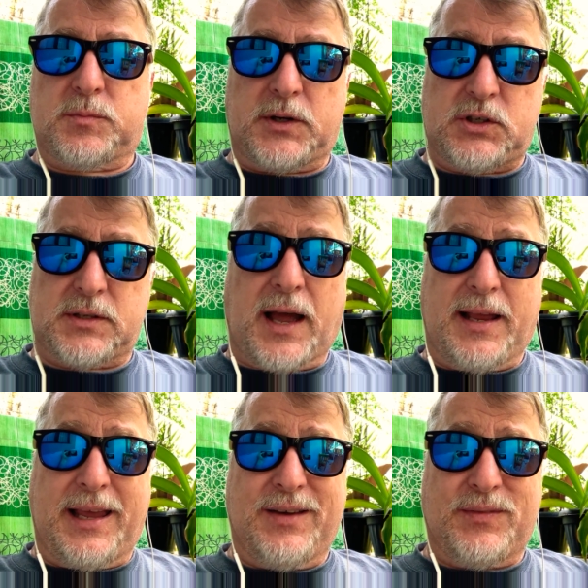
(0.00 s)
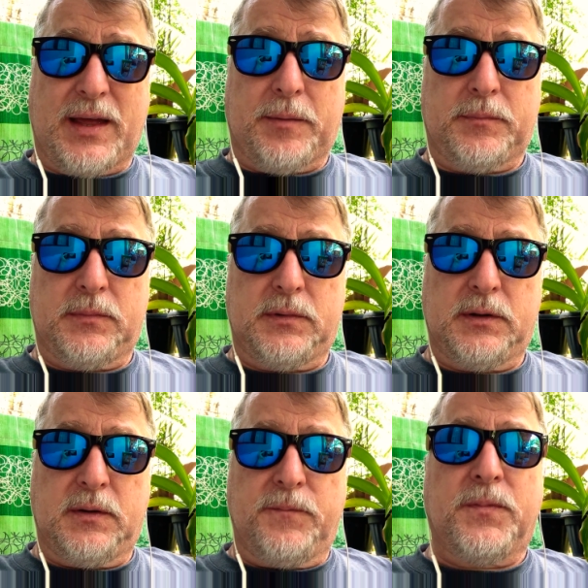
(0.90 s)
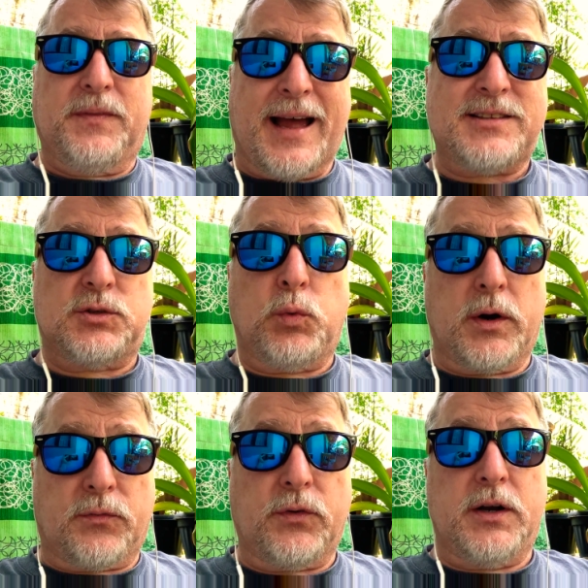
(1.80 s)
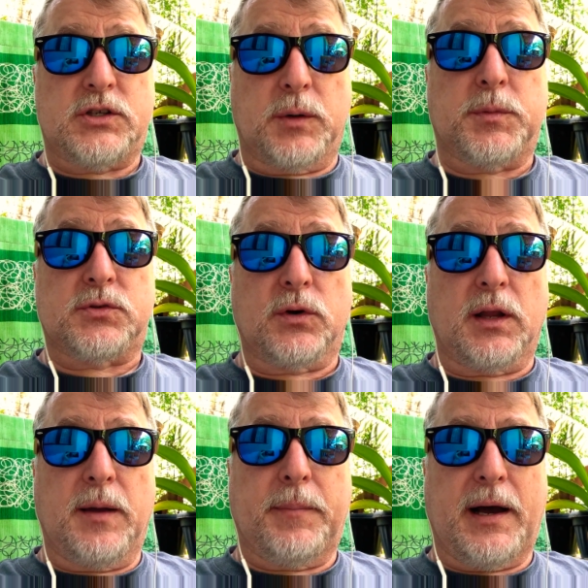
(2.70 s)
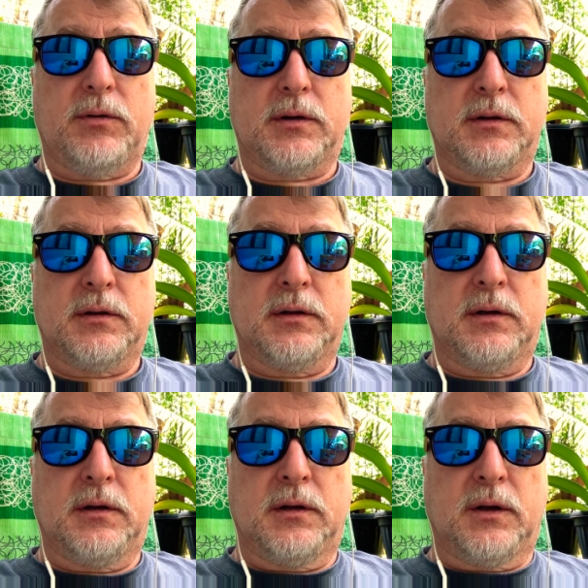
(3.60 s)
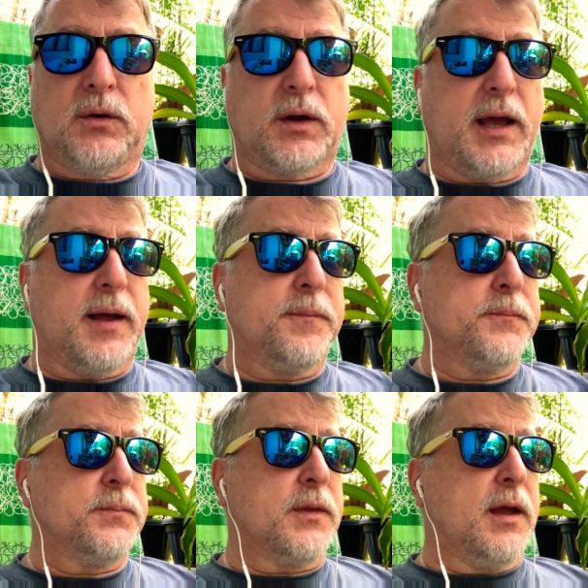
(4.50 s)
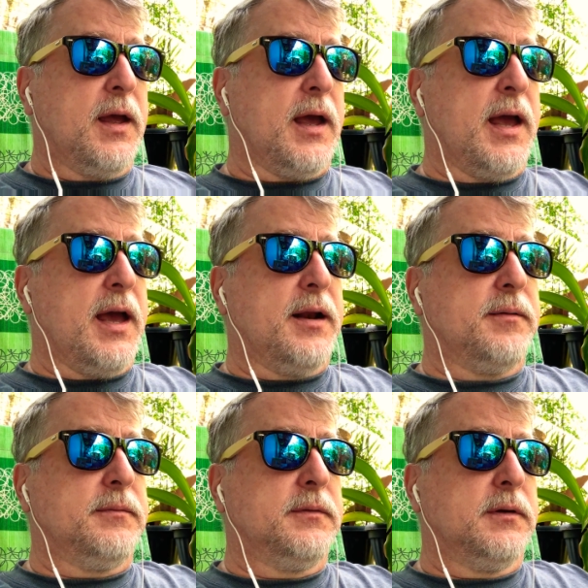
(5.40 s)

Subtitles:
much as I give them. That's what a friendship is really about, okay? And